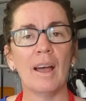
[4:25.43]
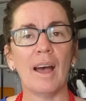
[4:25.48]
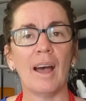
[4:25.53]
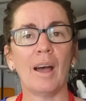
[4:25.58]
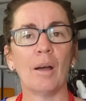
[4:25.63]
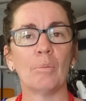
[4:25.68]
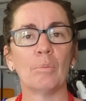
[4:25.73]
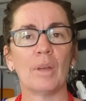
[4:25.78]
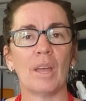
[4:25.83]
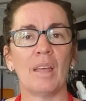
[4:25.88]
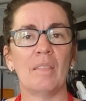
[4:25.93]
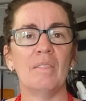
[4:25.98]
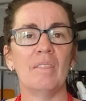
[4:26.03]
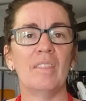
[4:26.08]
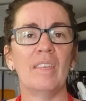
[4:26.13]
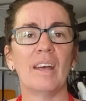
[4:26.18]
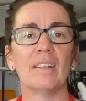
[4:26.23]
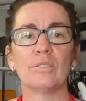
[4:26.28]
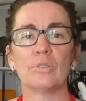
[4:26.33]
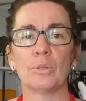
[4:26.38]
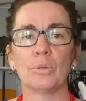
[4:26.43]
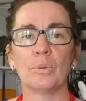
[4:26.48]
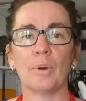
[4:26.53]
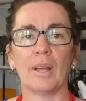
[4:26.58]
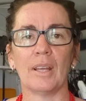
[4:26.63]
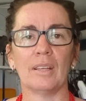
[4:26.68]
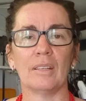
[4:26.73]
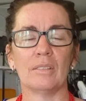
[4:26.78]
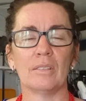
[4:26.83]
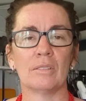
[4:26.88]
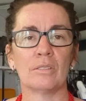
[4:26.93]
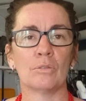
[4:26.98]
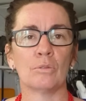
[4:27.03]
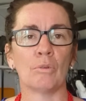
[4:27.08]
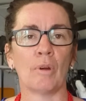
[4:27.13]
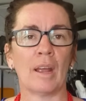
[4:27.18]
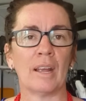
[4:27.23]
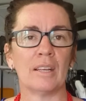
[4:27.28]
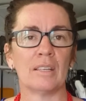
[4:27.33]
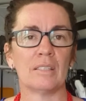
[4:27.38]
And that's always
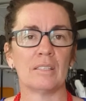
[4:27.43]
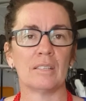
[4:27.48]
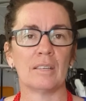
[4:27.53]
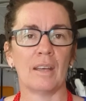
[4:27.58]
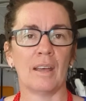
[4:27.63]
great